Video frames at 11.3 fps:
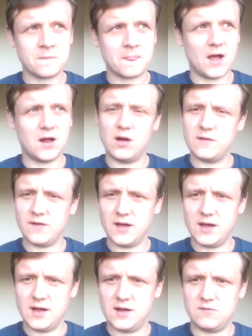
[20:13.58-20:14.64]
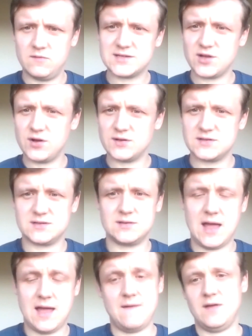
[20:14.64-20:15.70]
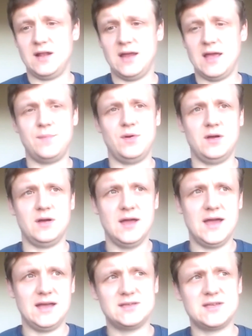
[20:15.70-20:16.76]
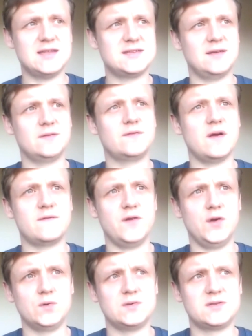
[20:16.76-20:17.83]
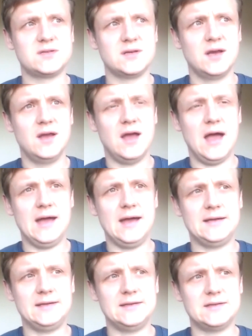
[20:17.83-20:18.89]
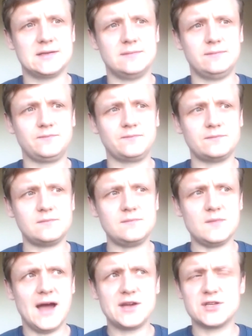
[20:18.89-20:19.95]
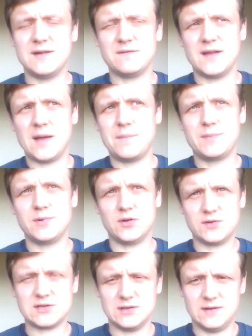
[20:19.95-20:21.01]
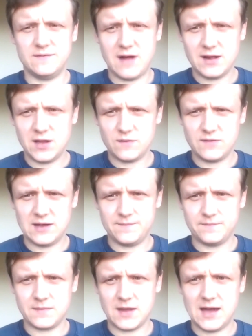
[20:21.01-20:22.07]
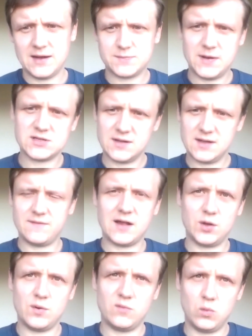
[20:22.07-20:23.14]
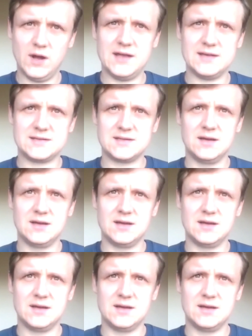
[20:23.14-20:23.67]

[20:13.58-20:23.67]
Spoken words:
a lot of resource heavy, labour intensive foods, and I just didn't think that people understood the value of it, and especially the value of waste,